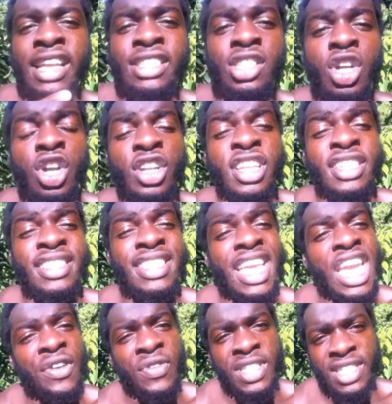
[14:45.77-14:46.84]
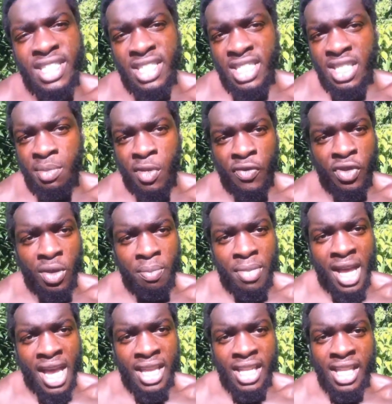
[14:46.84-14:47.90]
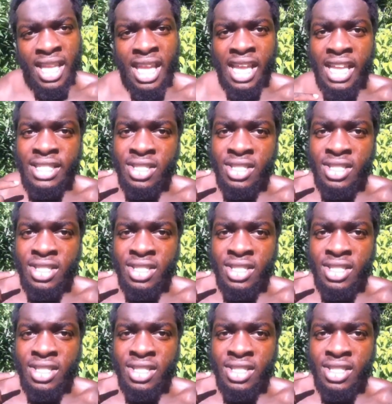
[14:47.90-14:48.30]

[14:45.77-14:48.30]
It targets every system of the body.